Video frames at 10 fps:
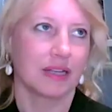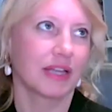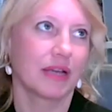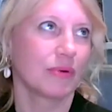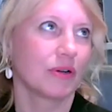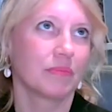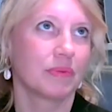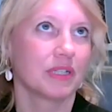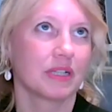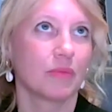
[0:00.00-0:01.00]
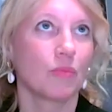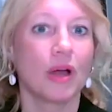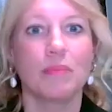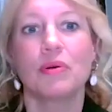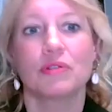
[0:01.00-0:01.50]
they were,
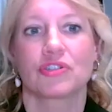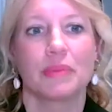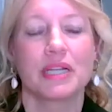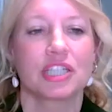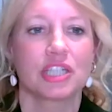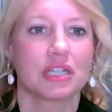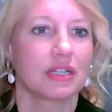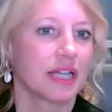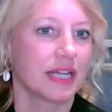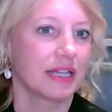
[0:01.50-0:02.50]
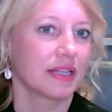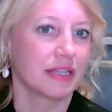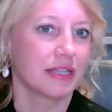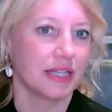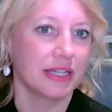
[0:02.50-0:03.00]
one portrait miniature in
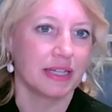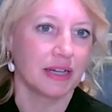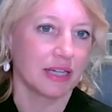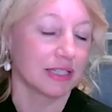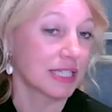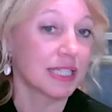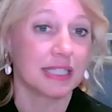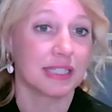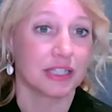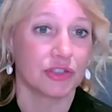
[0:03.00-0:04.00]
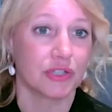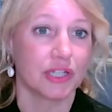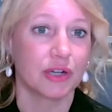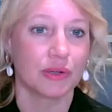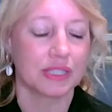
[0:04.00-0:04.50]
the 16th century
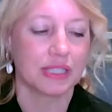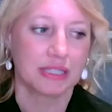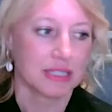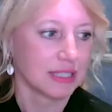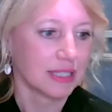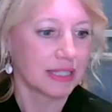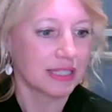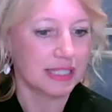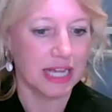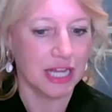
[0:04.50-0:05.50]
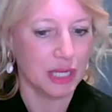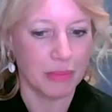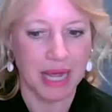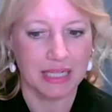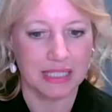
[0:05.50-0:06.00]
cost the same
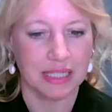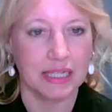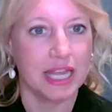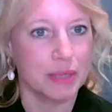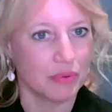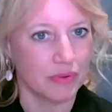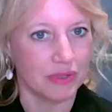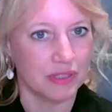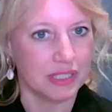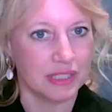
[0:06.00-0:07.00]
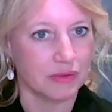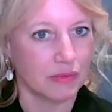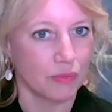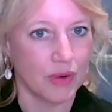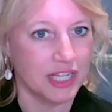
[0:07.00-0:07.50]
as a labourer's
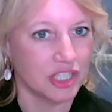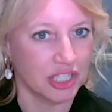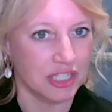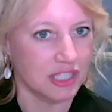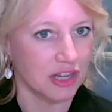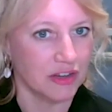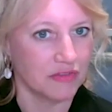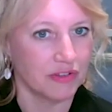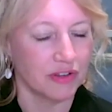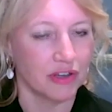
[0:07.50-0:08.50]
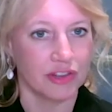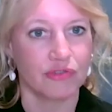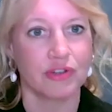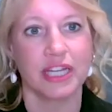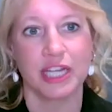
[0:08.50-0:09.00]
wages over a
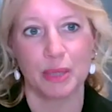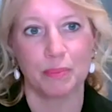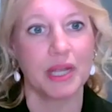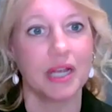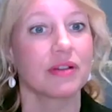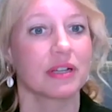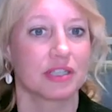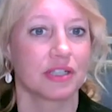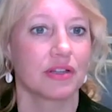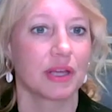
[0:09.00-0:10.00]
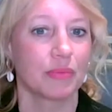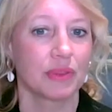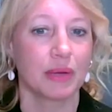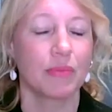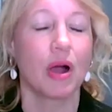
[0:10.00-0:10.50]
3-year period.
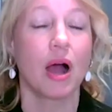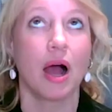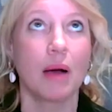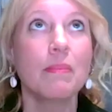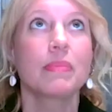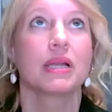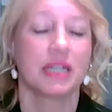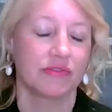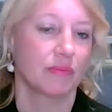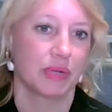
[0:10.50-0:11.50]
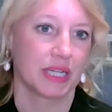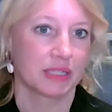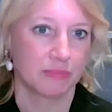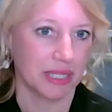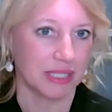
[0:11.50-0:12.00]
They were unbelievably
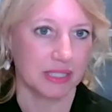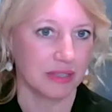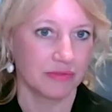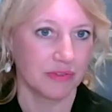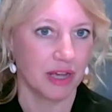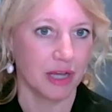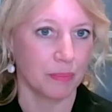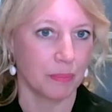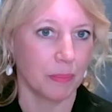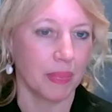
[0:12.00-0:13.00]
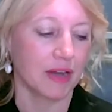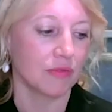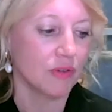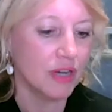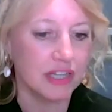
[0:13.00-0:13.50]
expensive, and
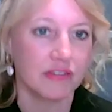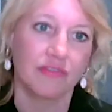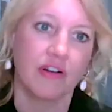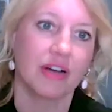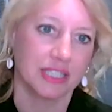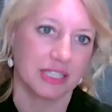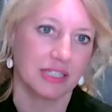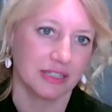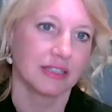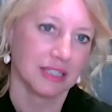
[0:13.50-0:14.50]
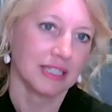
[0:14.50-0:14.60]
really confined to